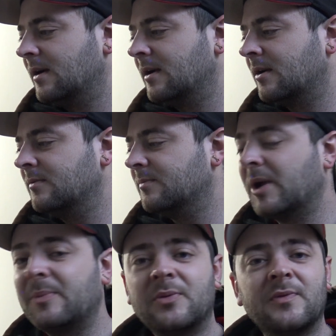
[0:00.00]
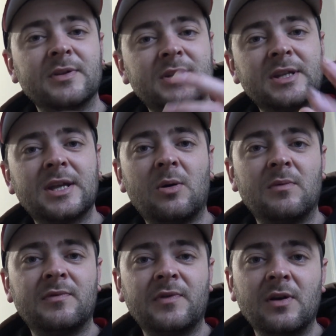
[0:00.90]
you know, people that did go
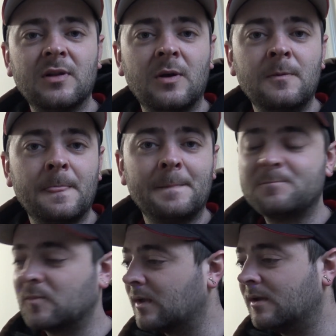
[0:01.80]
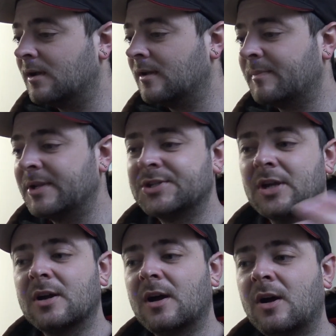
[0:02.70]
on furlough and have been
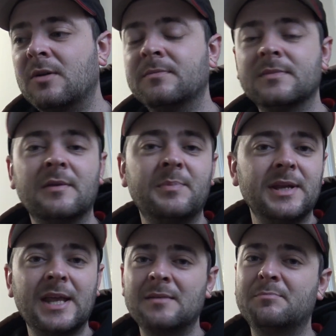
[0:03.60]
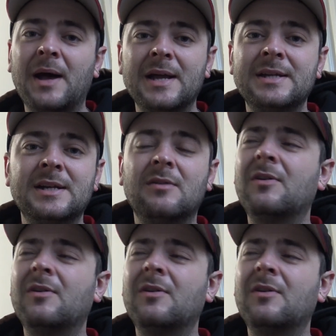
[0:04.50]
stuck at home, they've been getting paid.